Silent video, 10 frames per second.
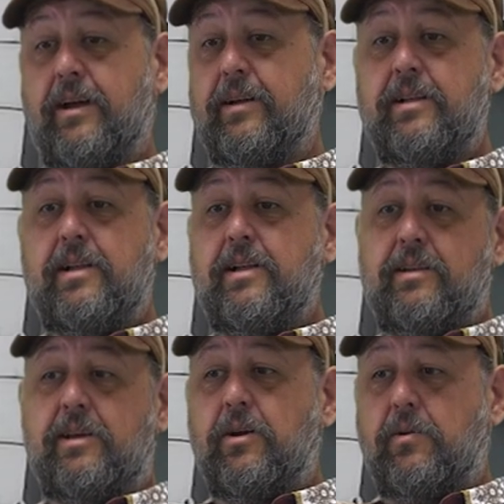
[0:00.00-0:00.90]
uh,
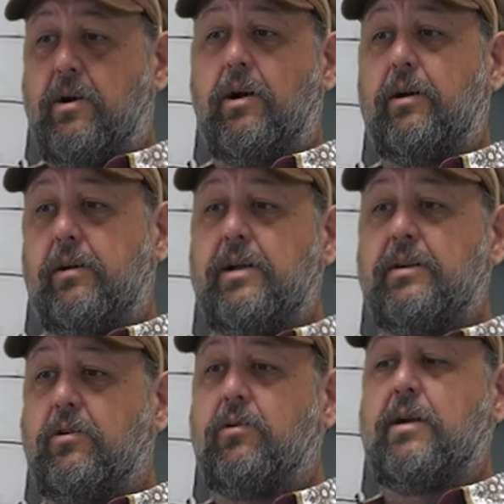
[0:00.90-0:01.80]
you know, are
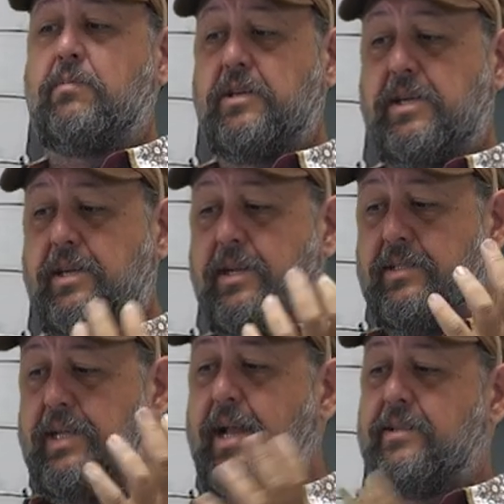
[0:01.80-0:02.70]
incredibly
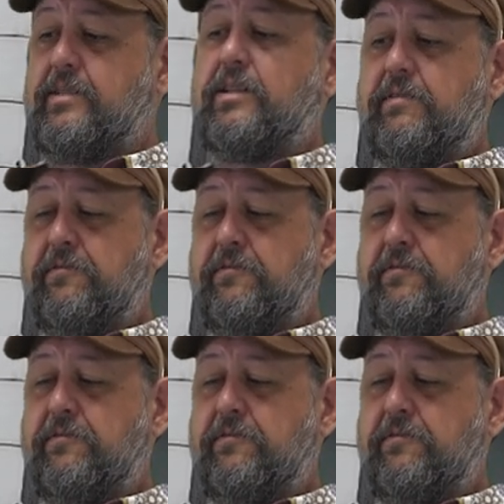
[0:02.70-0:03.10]
intensely